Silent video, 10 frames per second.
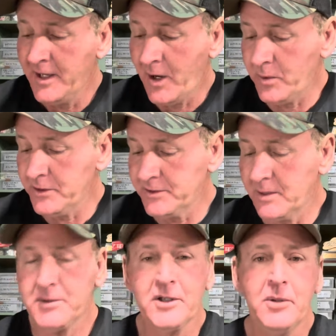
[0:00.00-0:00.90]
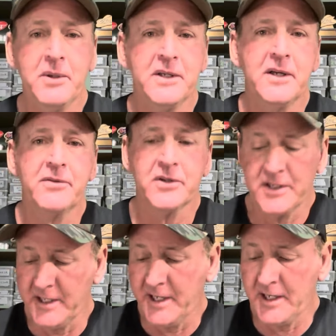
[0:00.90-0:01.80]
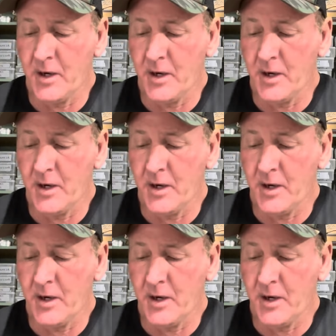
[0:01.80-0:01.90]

I want to do something a little bit different today.